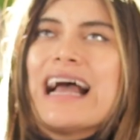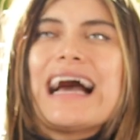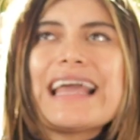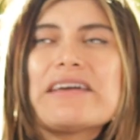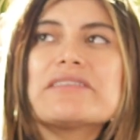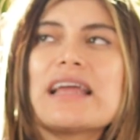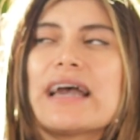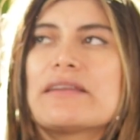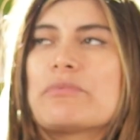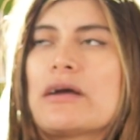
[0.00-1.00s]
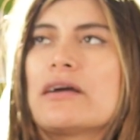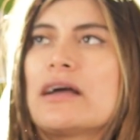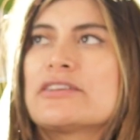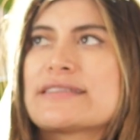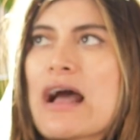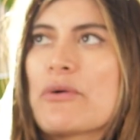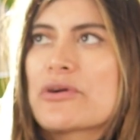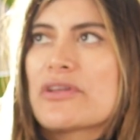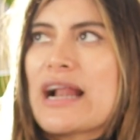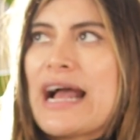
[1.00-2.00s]
I haven't had a
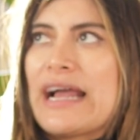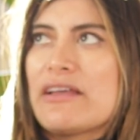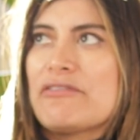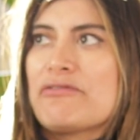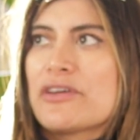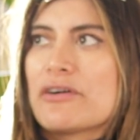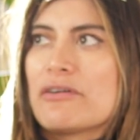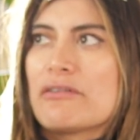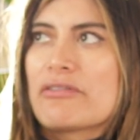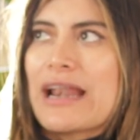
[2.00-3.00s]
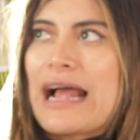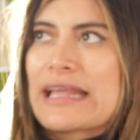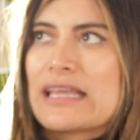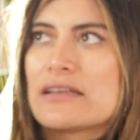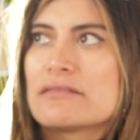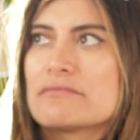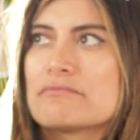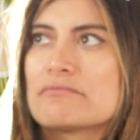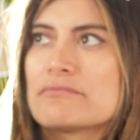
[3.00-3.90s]
sour that I feel that I can